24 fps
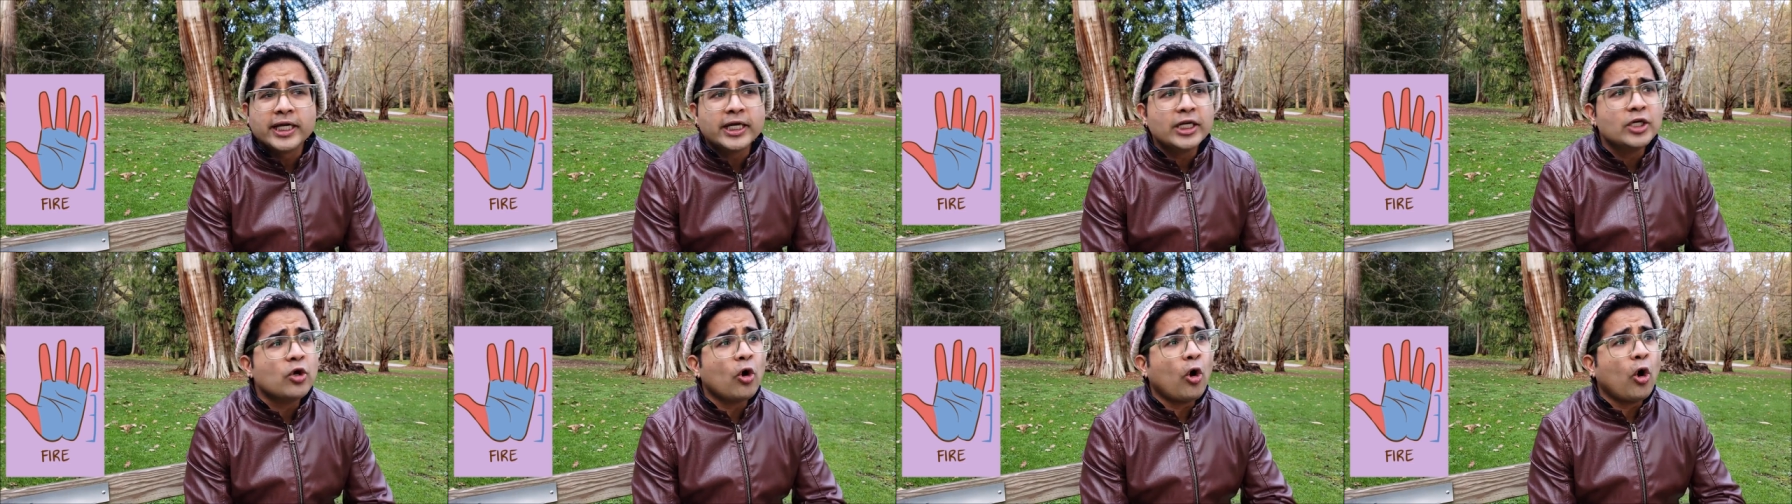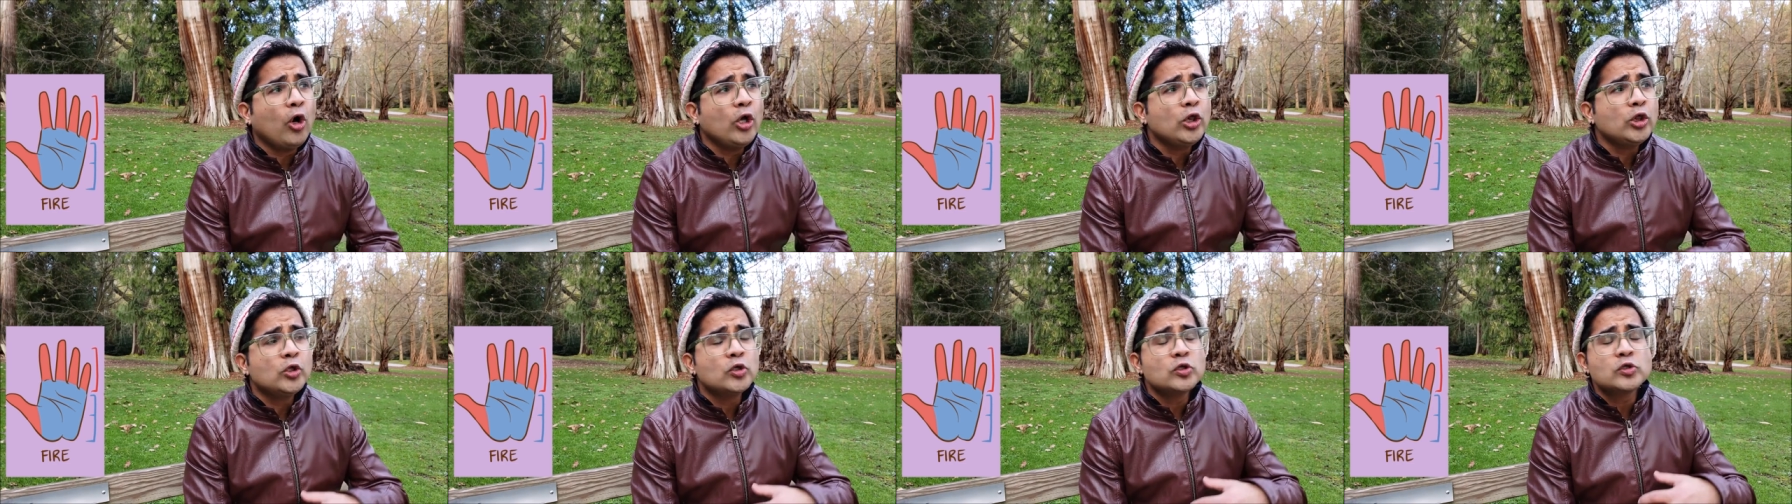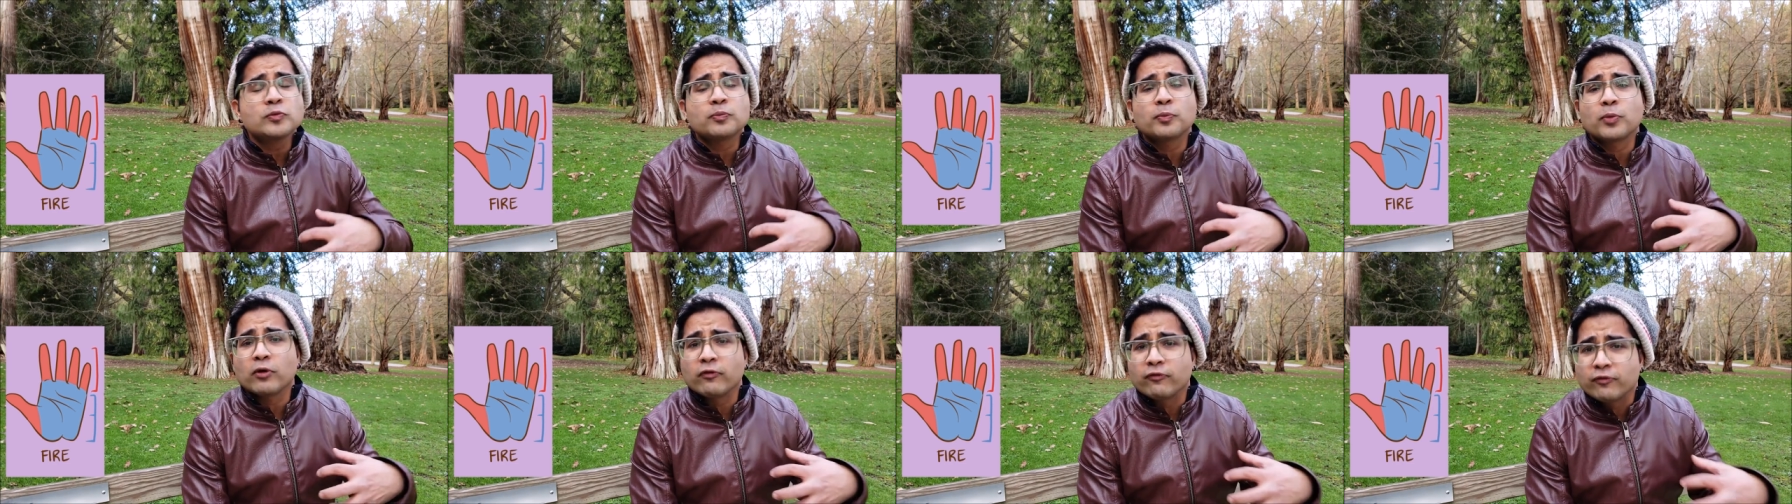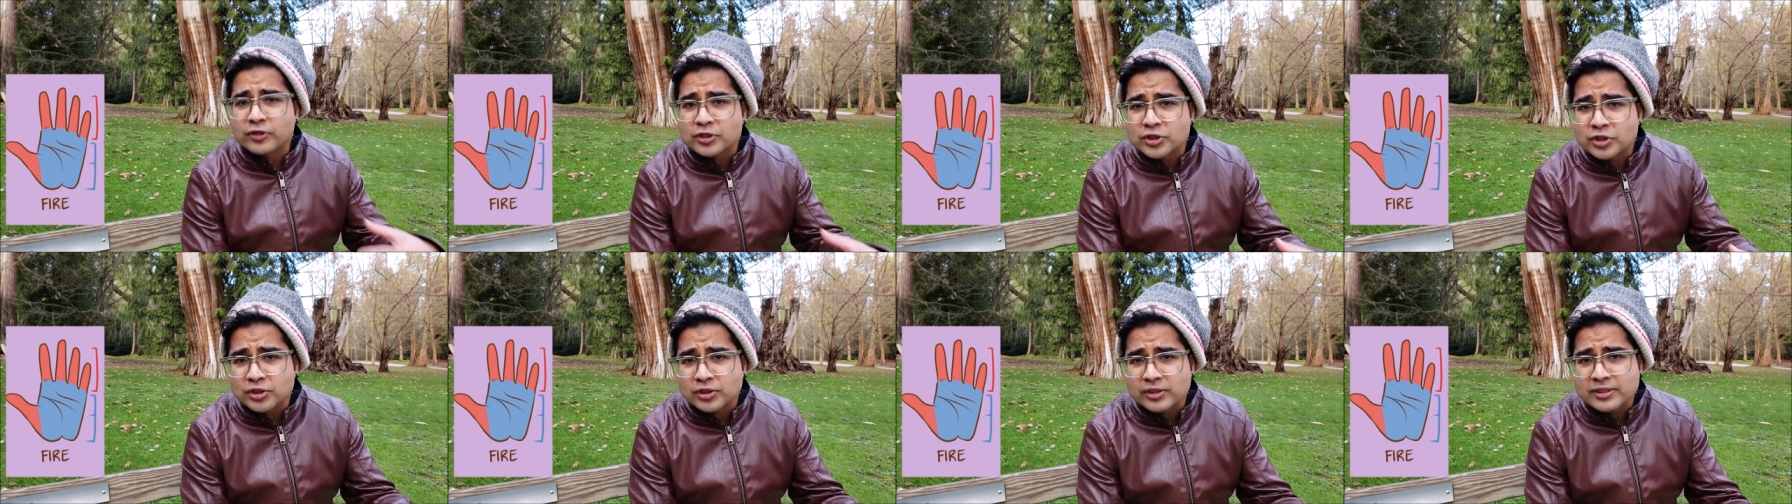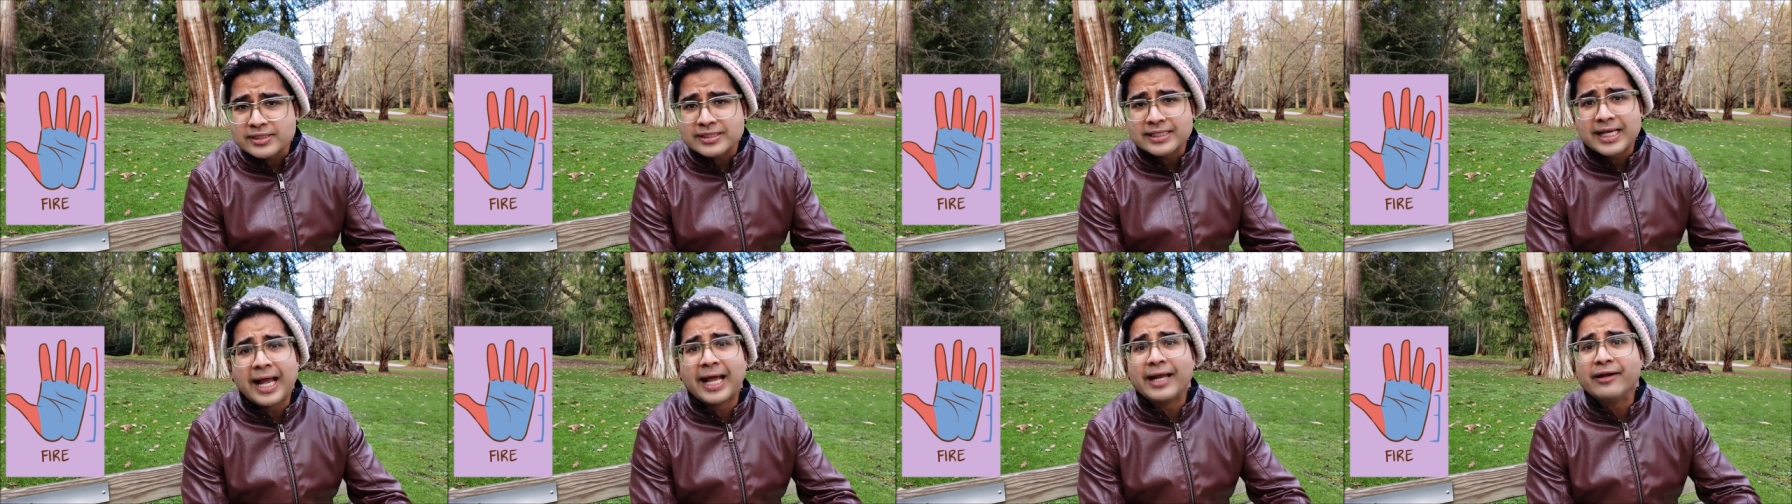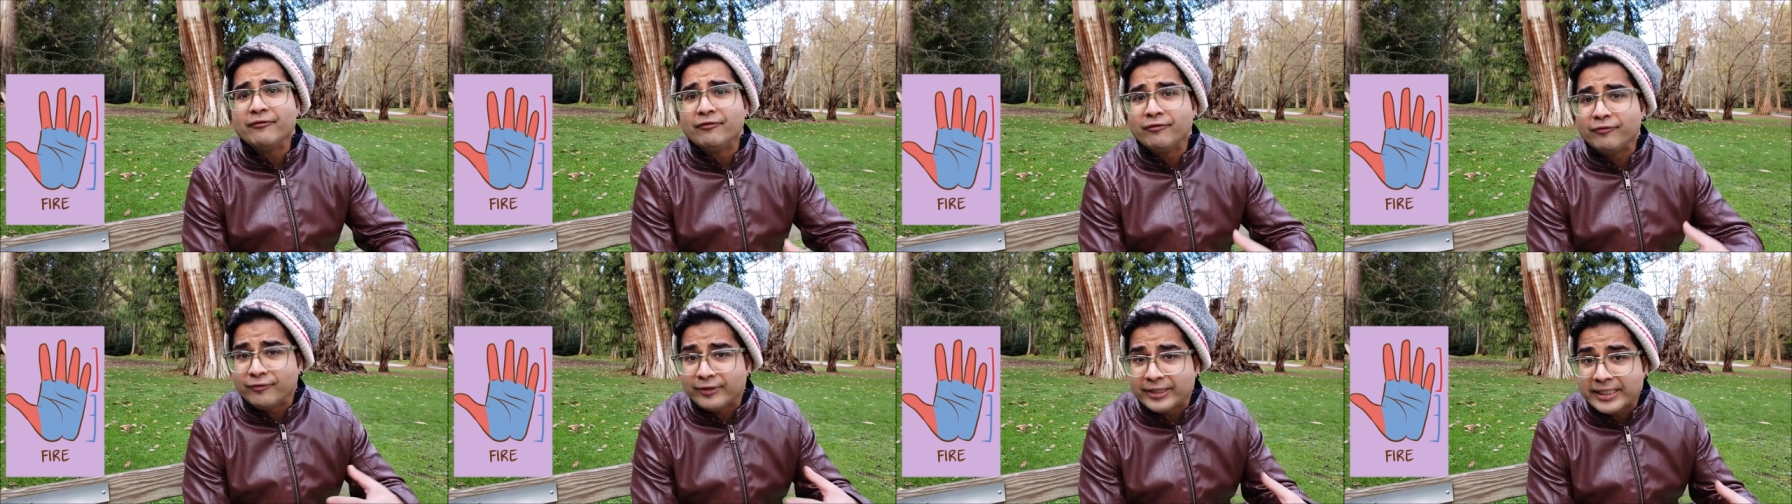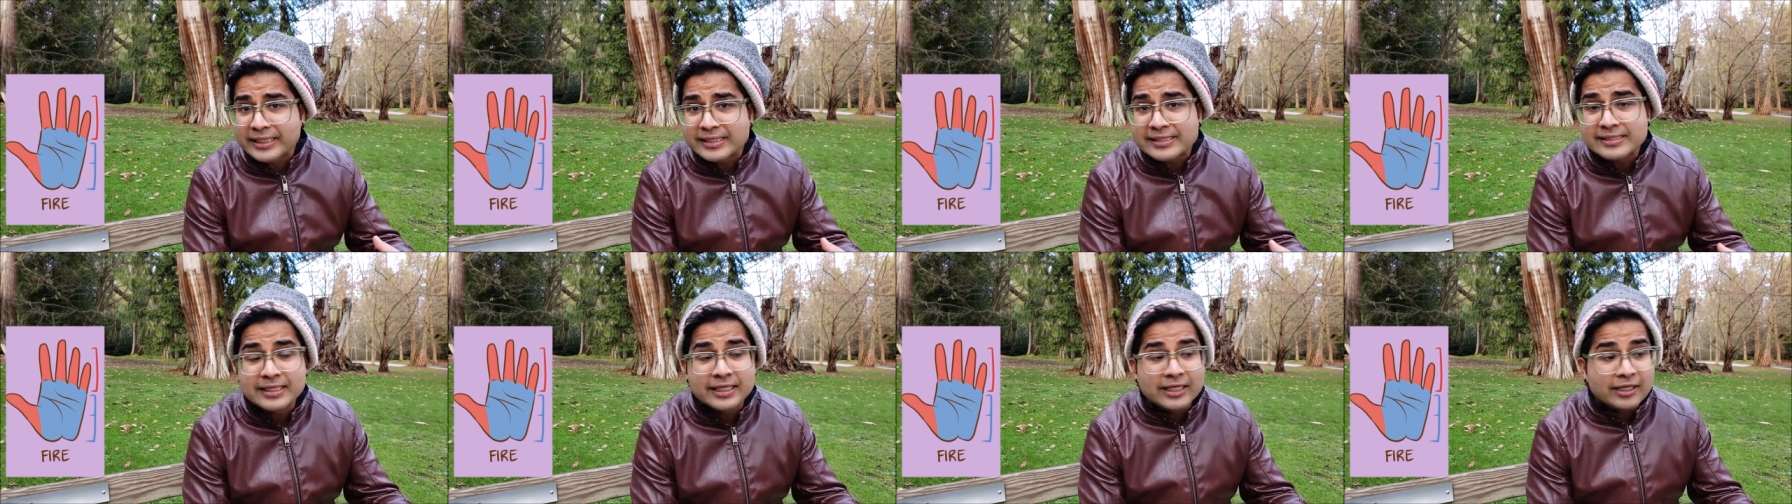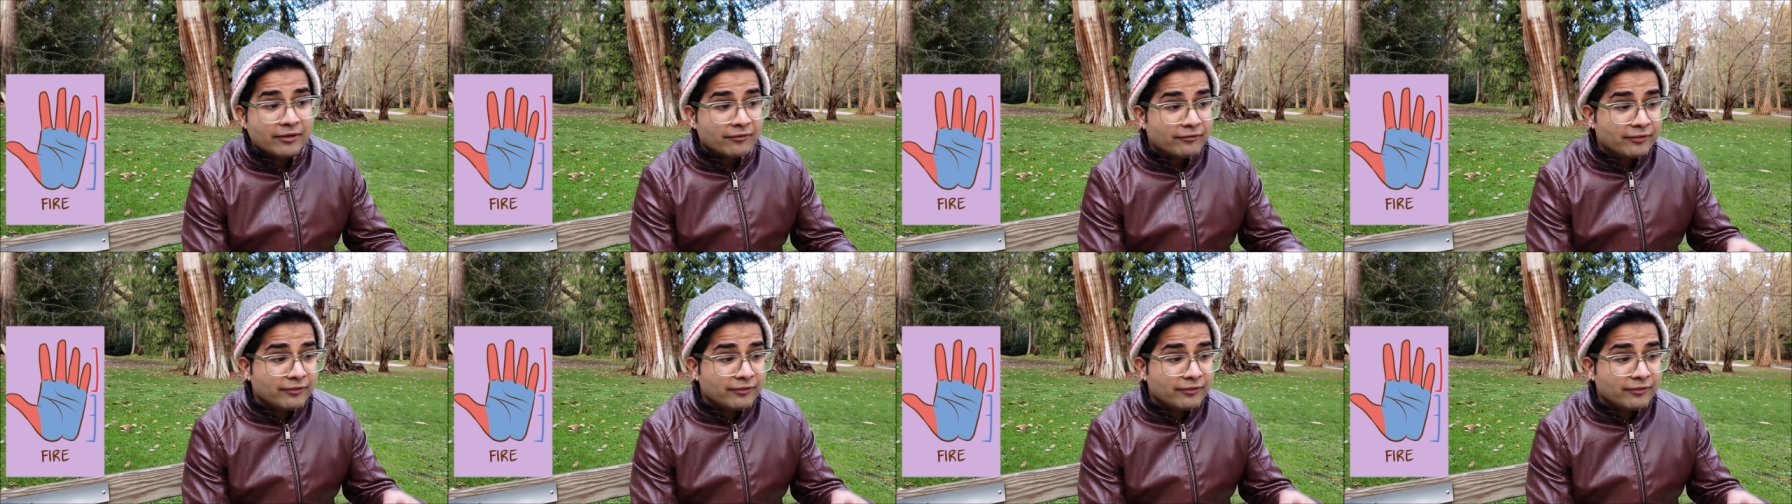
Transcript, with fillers: in all those professions and fields